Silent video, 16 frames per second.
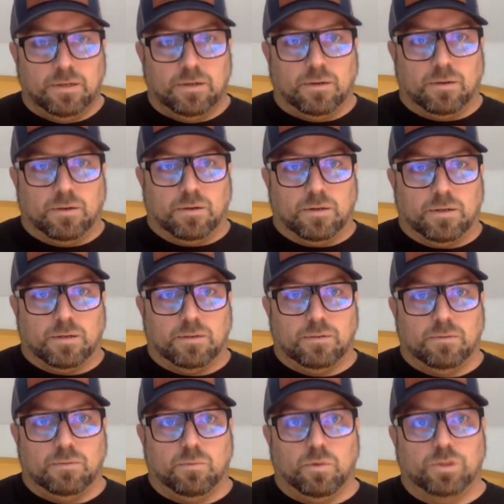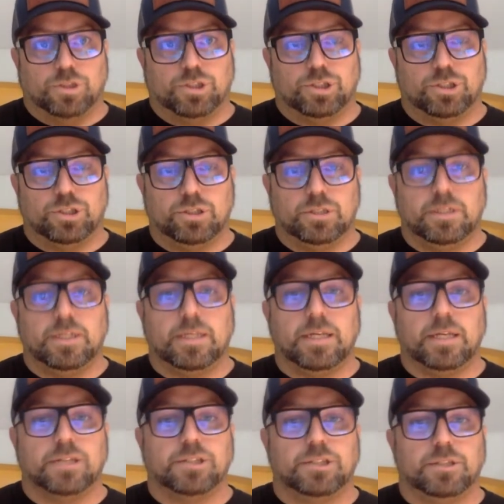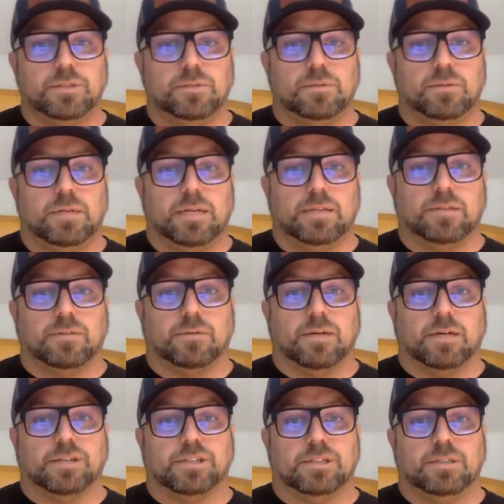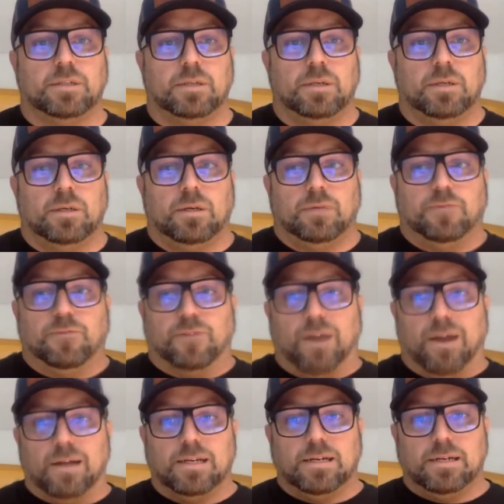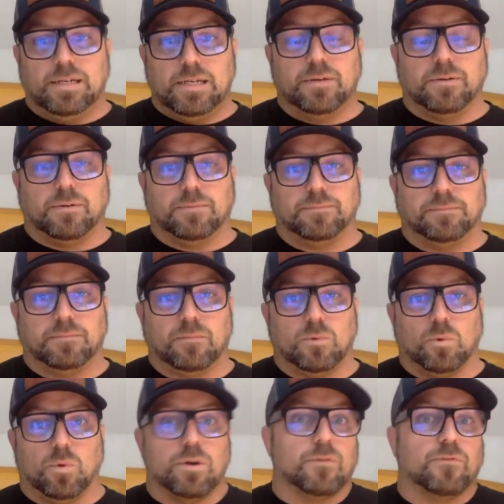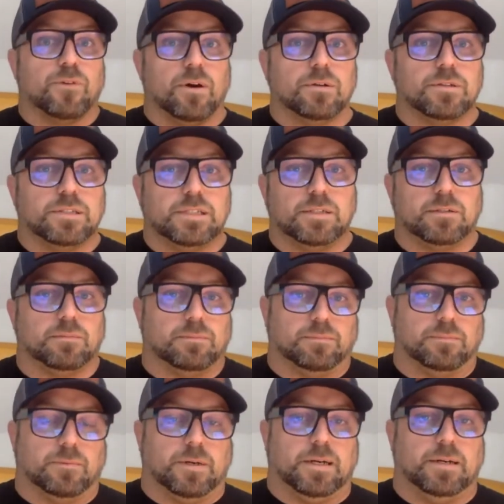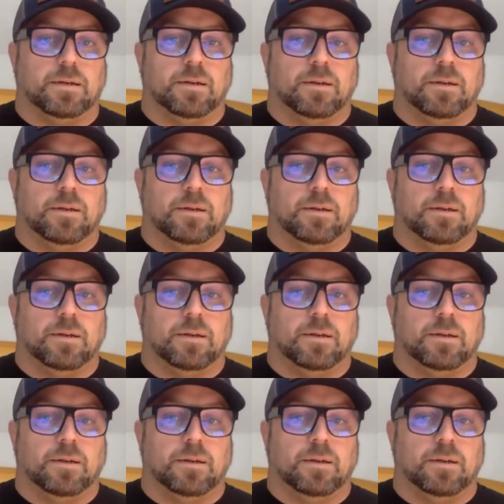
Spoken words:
are what should get you in the direction of finding a deal, or your first deal, right?